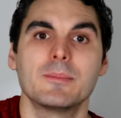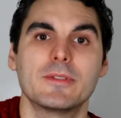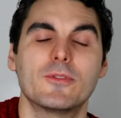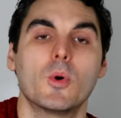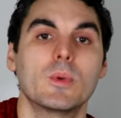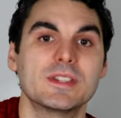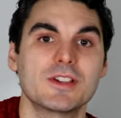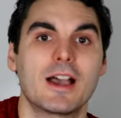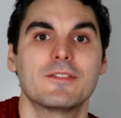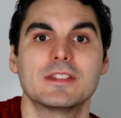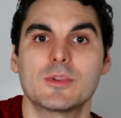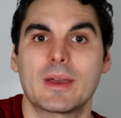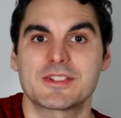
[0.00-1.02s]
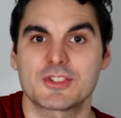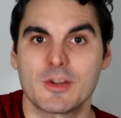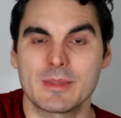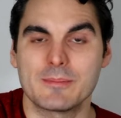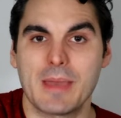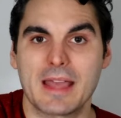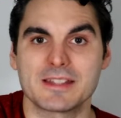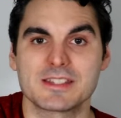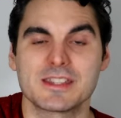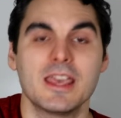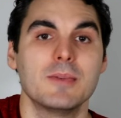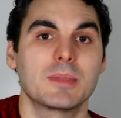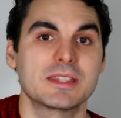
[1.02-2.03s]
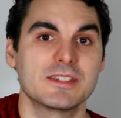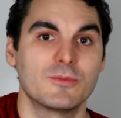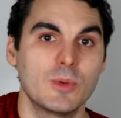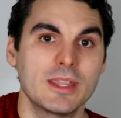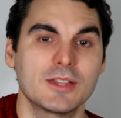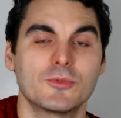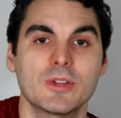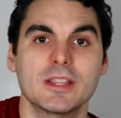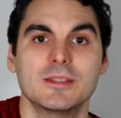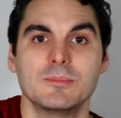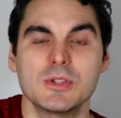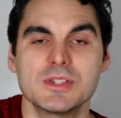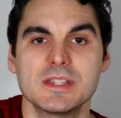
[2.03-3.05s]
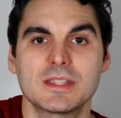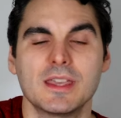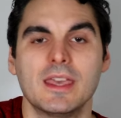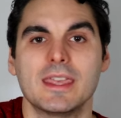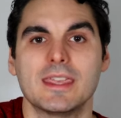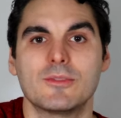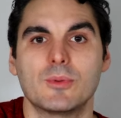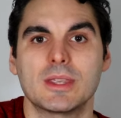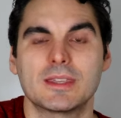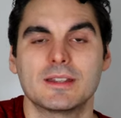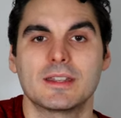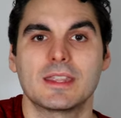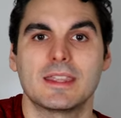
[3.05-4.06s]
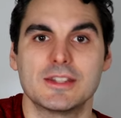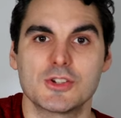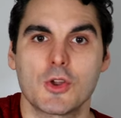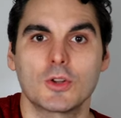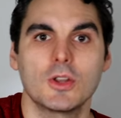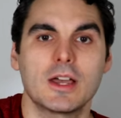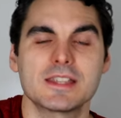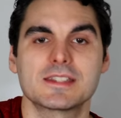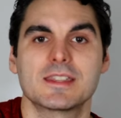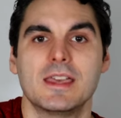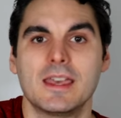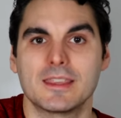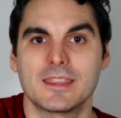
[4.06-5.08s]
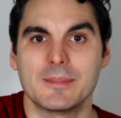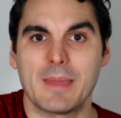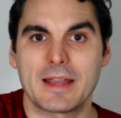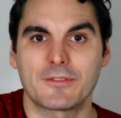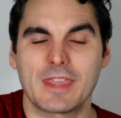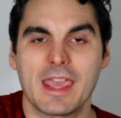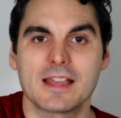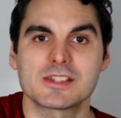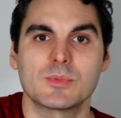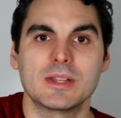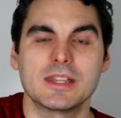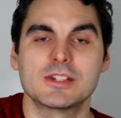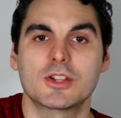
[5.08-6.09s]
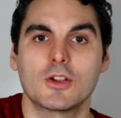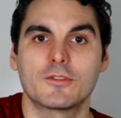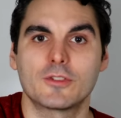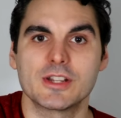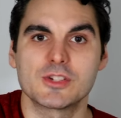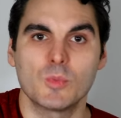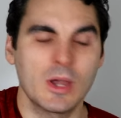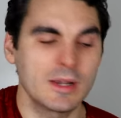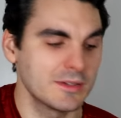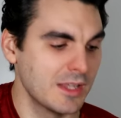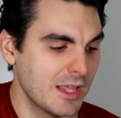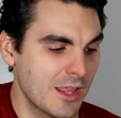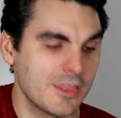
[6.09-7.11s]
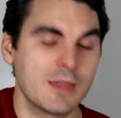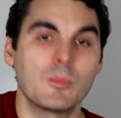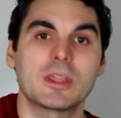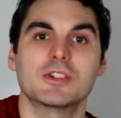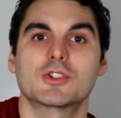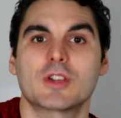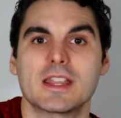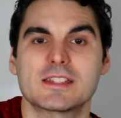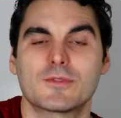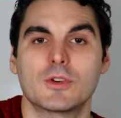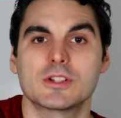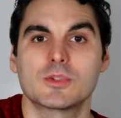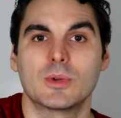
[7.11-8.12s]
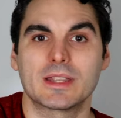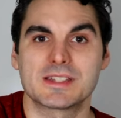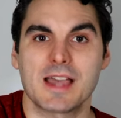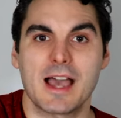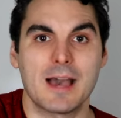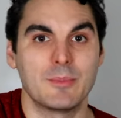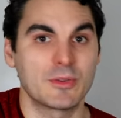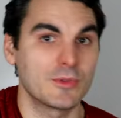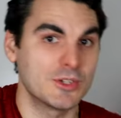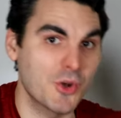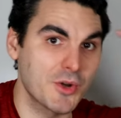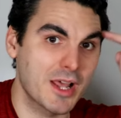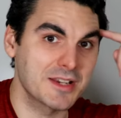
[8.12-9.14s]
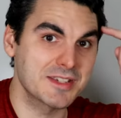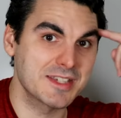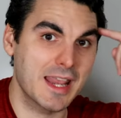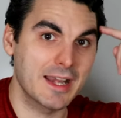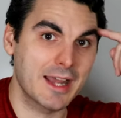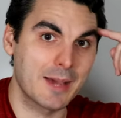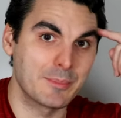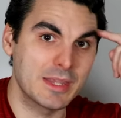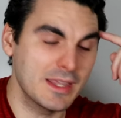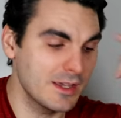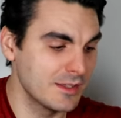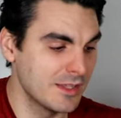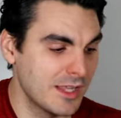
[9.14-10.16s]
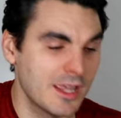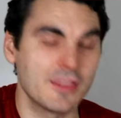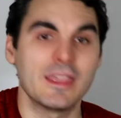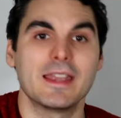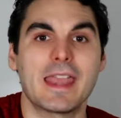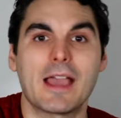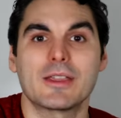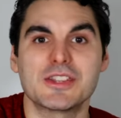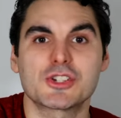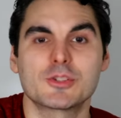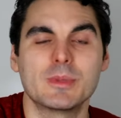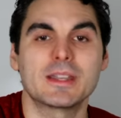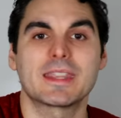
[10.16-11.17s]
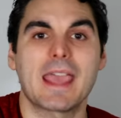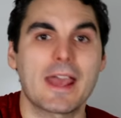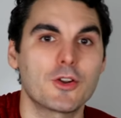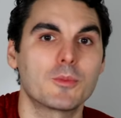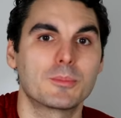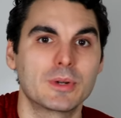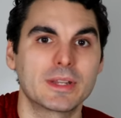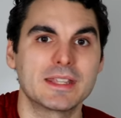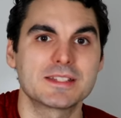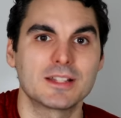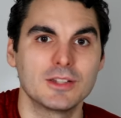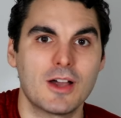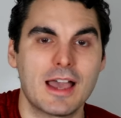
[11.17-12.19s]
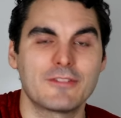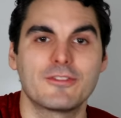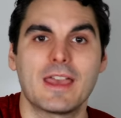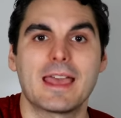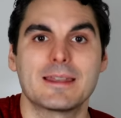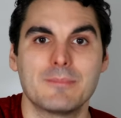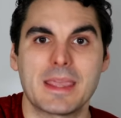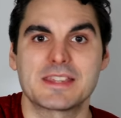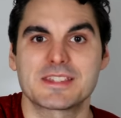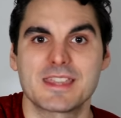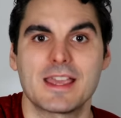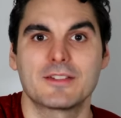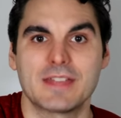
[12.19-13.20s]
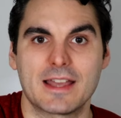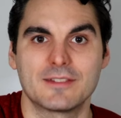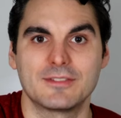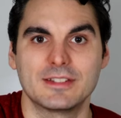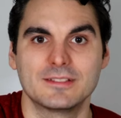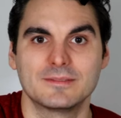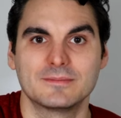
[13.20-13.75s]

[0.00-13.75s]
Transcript: before we dive into our strumming patterns. Because if we can read the music, if we can internalize the amount of counts we need to go for each one, then we can transfer it to a guitar. But if we don't understand it up here, then our instrument cannot bring it to life and make sound out of it.